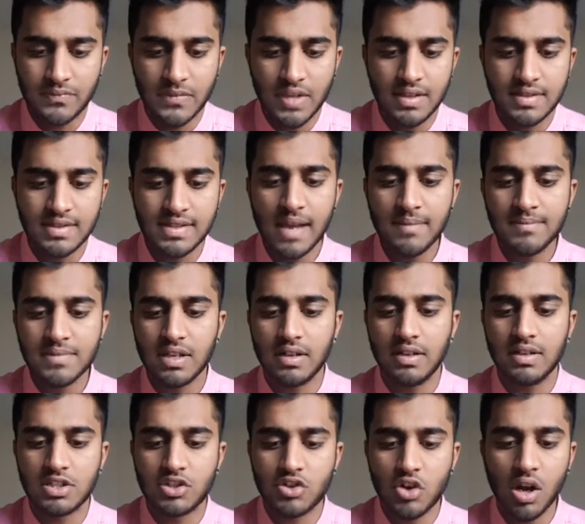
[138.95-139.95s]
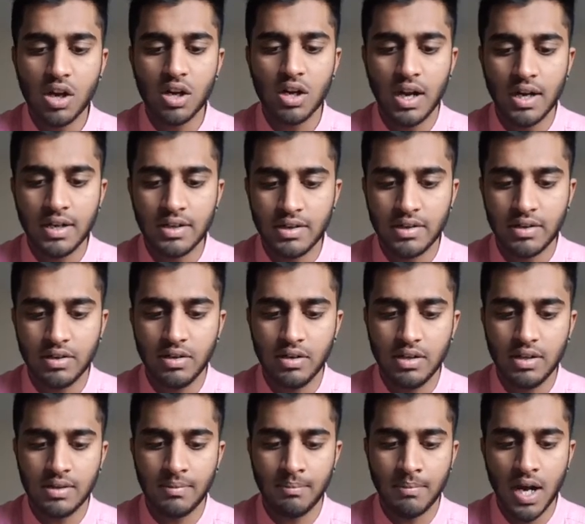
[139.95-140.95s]
Samsung, a strong contender
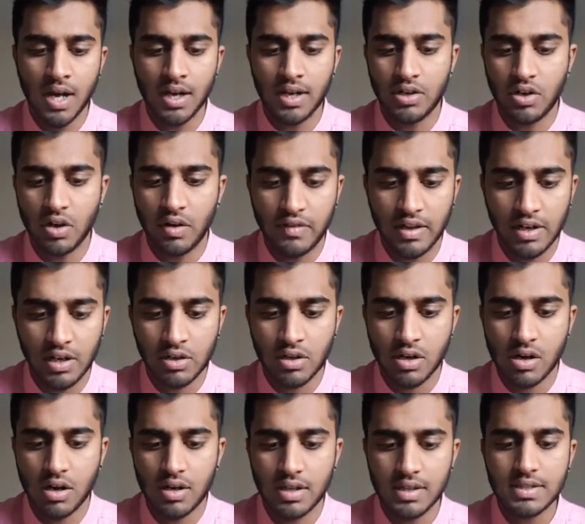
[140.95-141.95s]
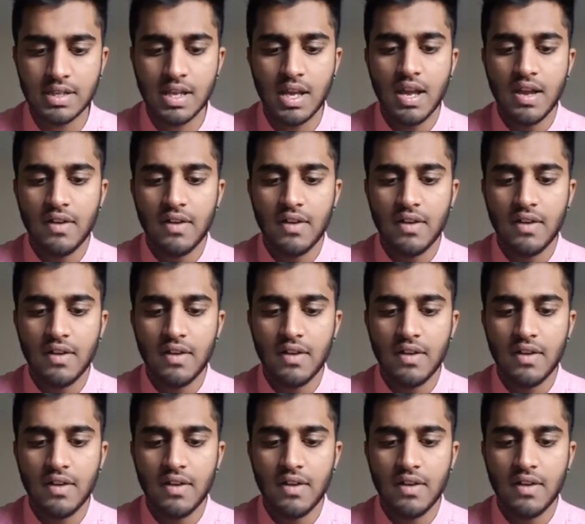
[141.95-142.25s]
in the market of electronics,